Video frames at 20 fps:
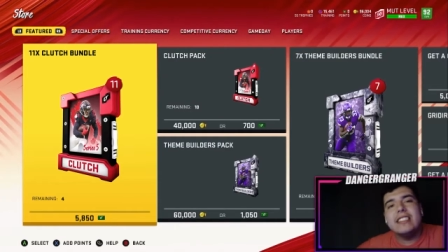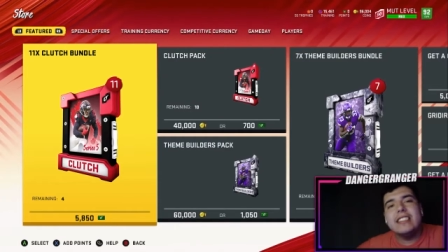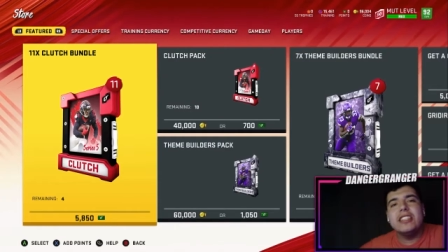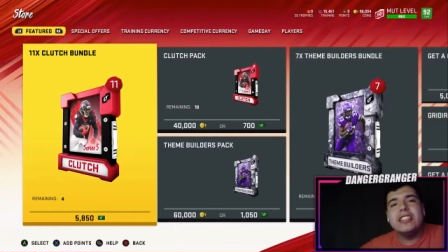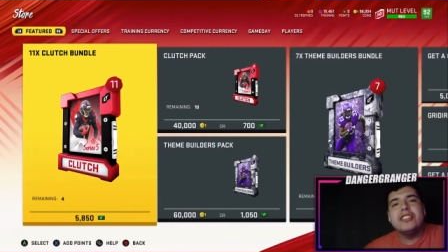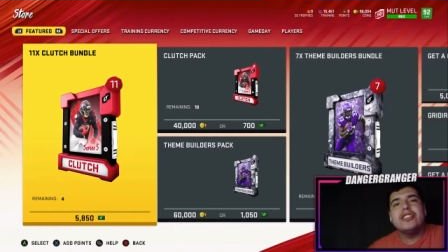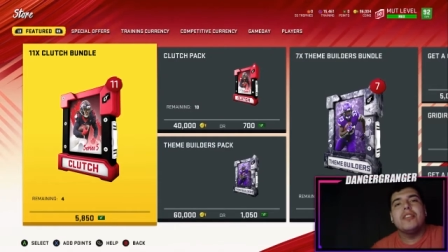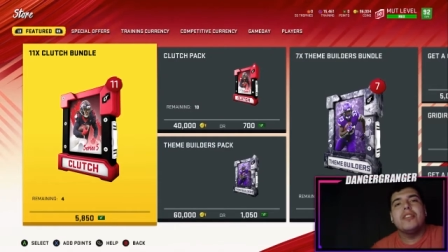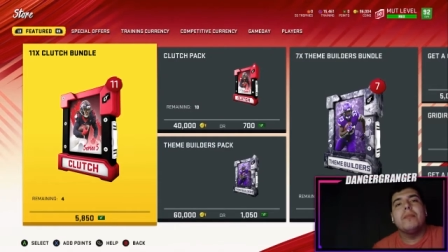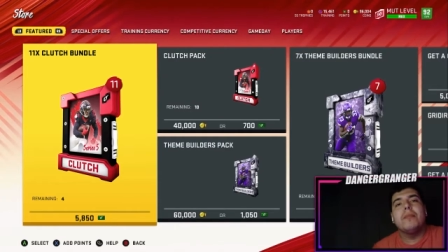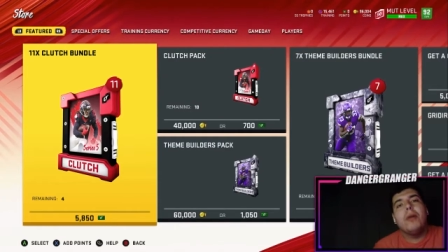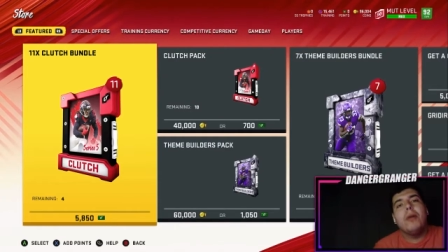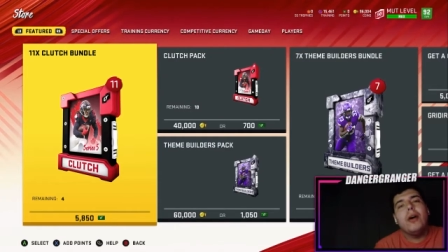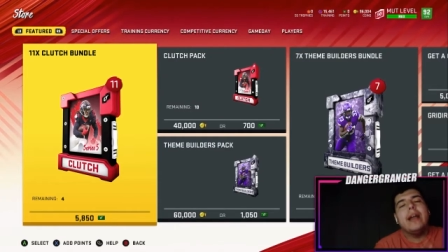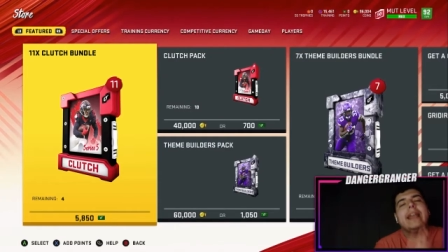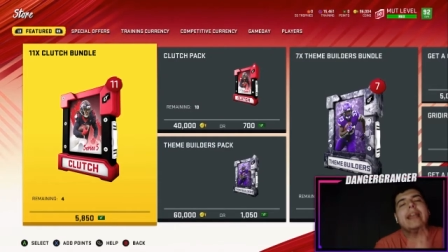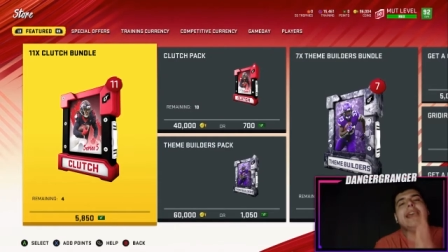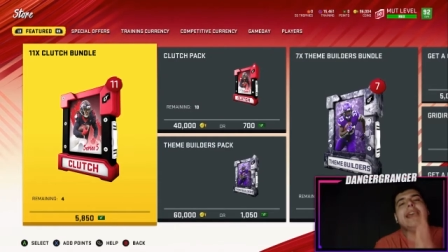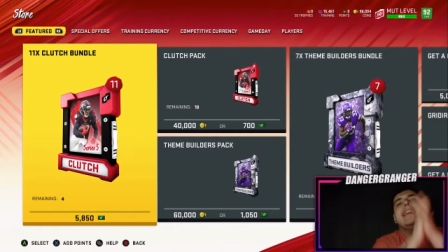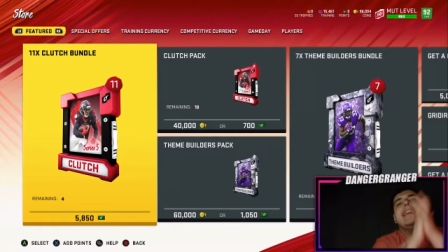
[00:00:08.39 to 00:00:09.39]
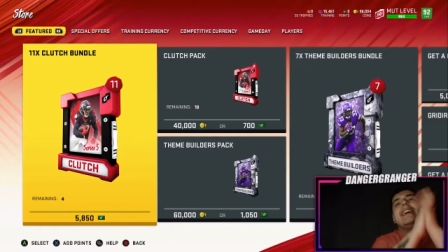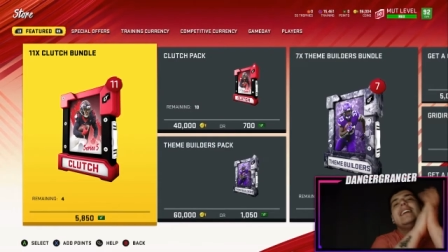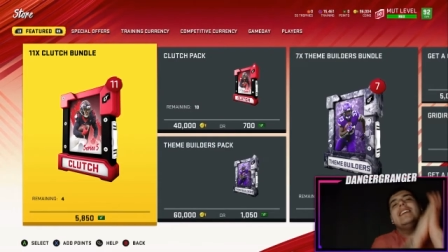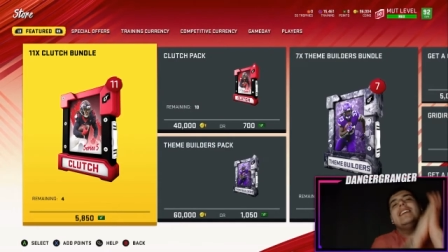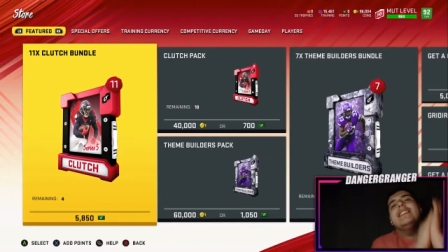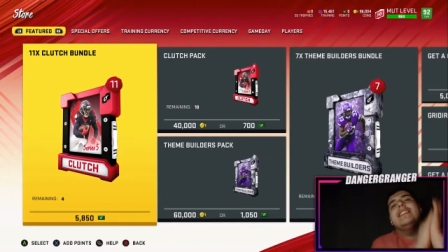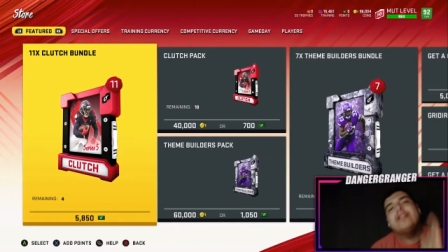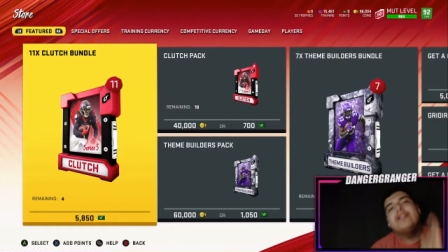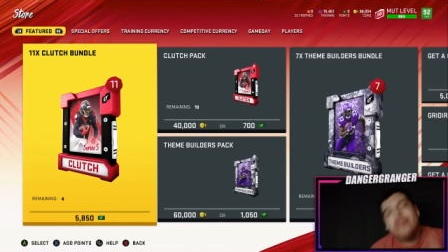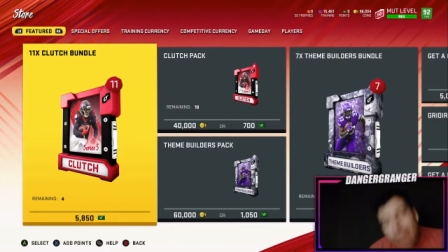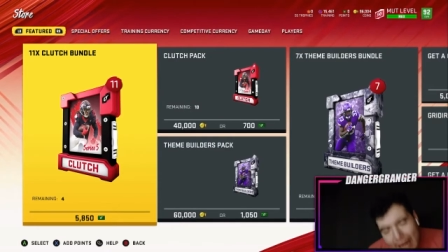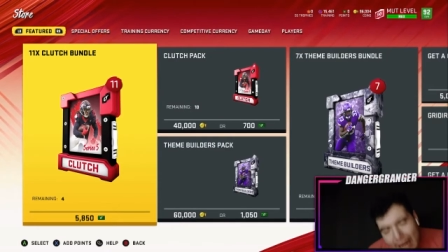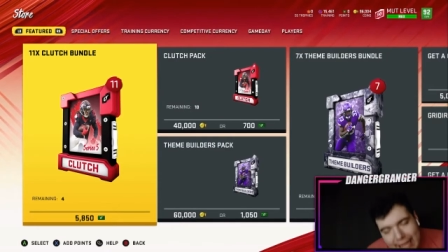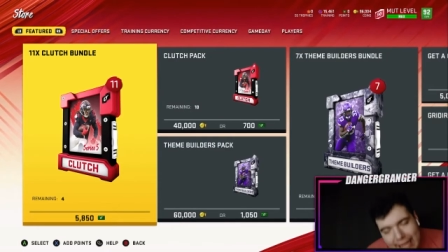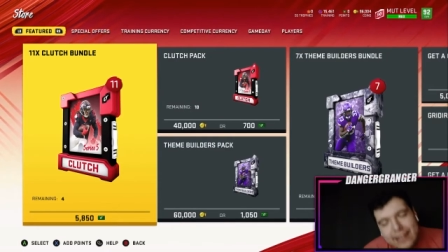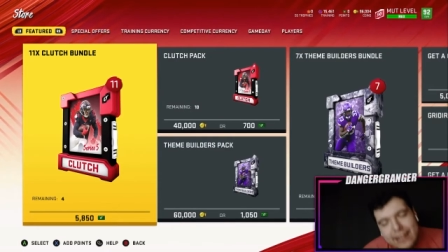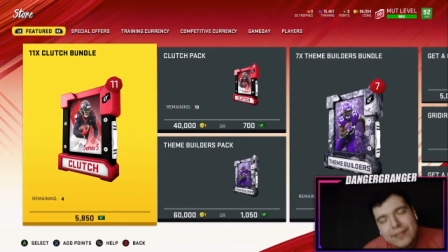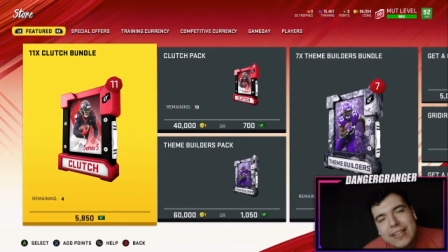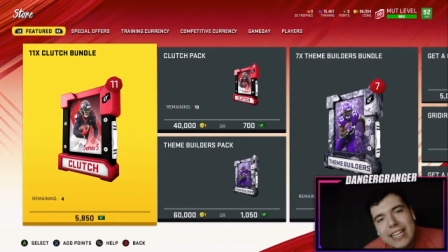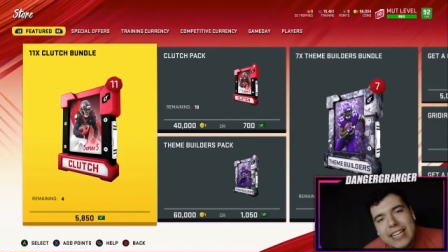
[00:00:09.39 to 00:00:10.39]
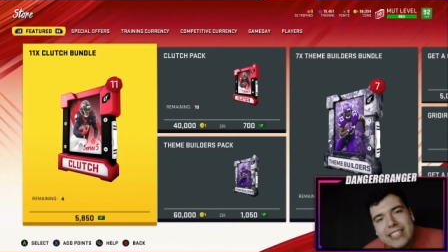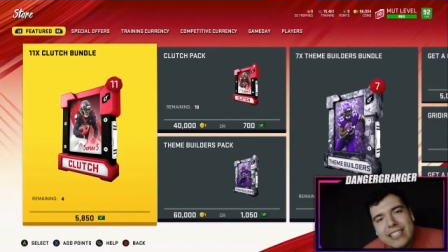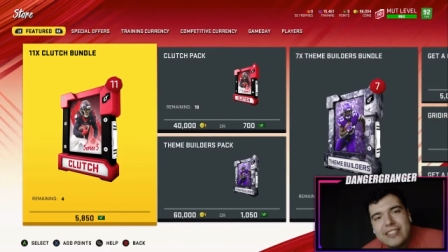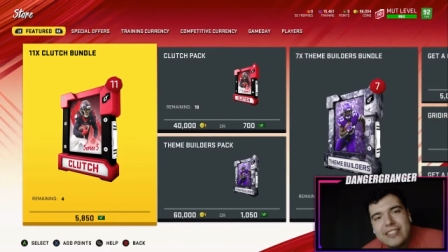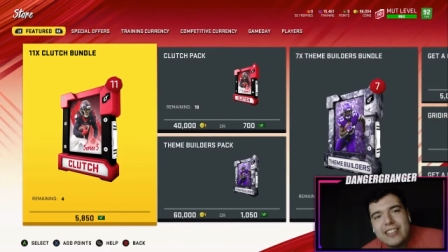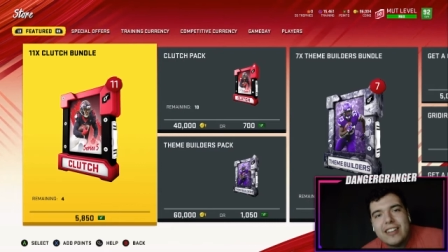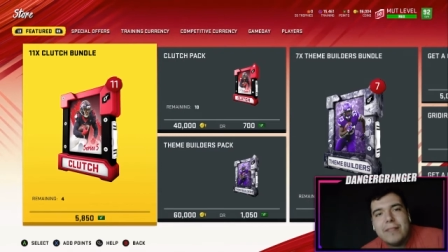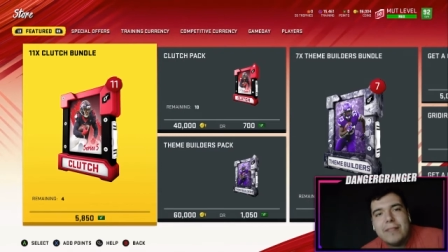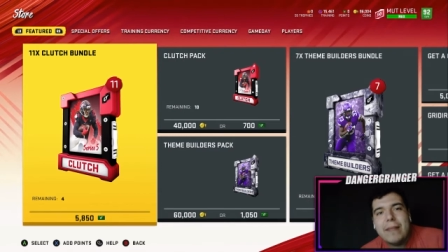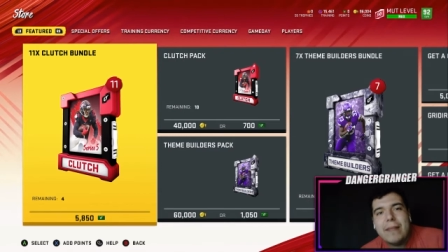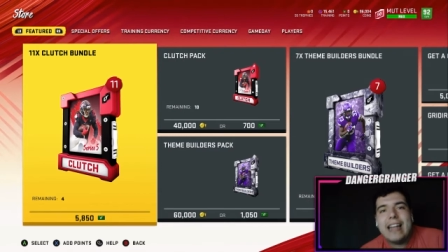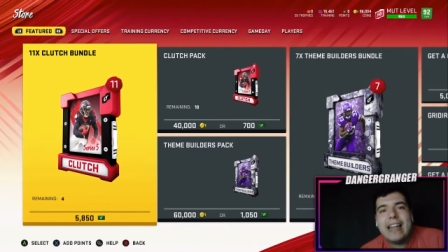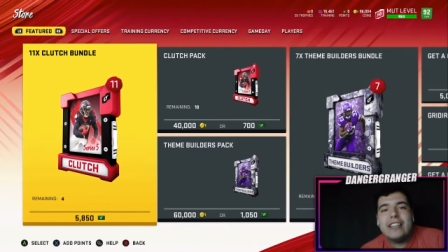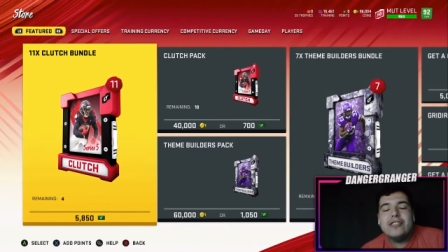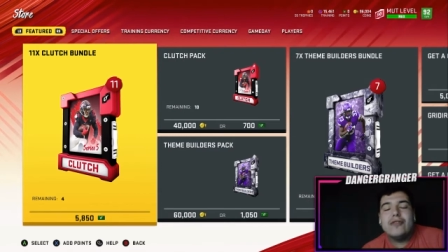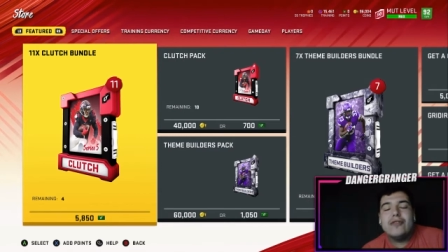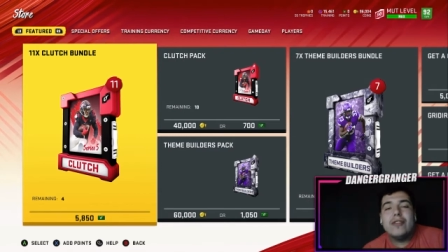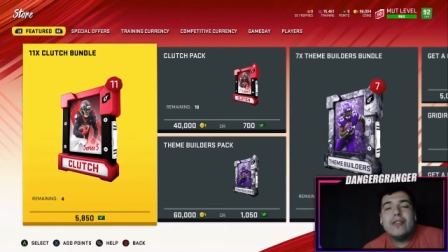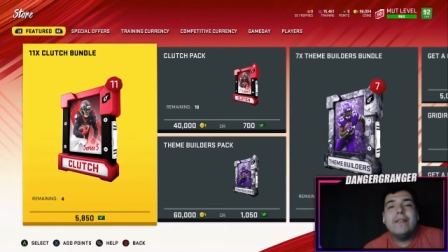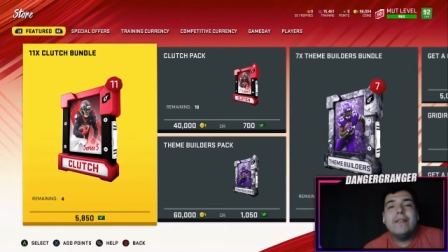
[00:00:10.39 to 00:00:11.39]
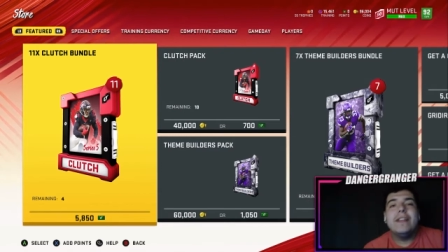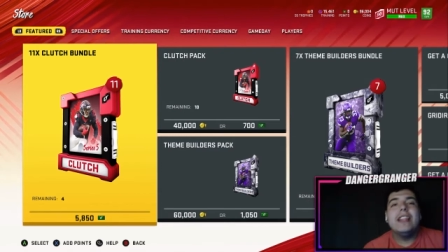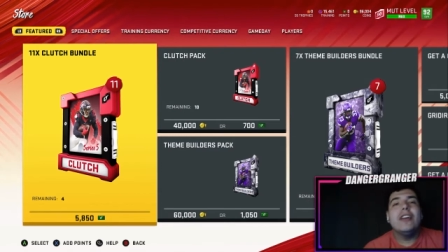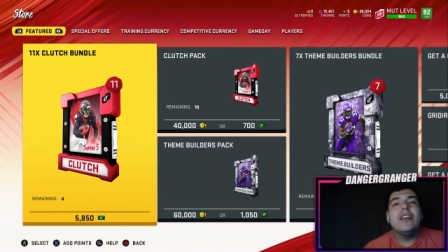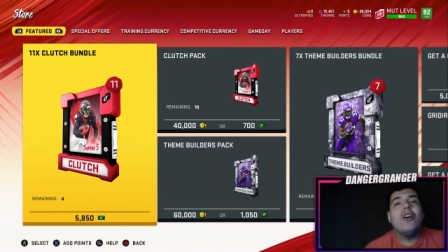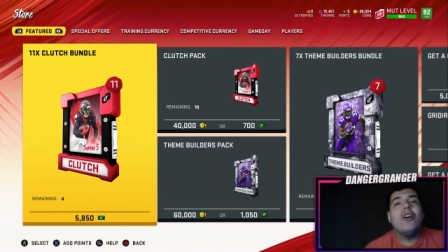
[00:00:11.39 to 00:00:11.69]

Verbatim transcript: It is your boy, Drake, coming at you with another Madden 20 video.